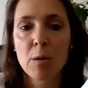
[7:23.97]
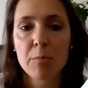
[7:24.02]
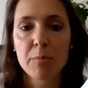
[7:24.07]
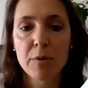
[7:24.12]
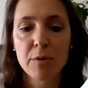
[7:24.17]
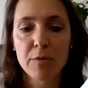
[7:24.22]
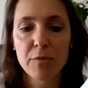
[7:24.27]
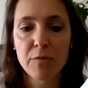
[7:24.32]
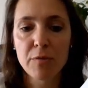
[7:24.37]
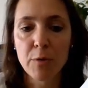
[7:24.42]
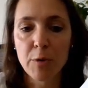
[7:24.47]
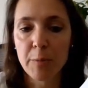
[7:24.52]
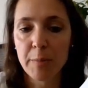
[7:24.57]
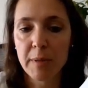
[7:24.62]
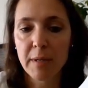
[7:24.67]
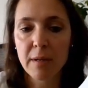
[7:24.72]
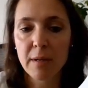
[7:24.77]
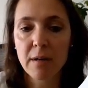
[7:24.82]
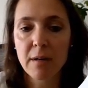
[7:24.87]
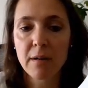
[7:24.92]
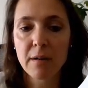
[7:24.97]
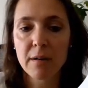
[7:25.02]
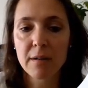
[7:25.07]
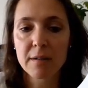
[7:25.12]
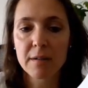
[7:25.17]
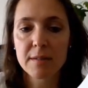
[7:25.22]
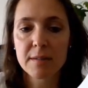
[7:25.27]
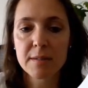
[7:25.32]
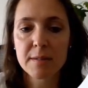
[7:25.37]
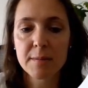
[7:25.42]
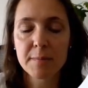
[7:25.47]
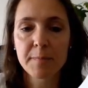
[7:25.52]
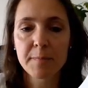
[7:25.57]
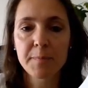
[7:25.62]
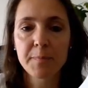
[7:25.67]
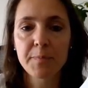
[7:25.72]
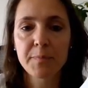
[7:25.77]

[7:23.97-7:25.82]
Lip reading: Performing arts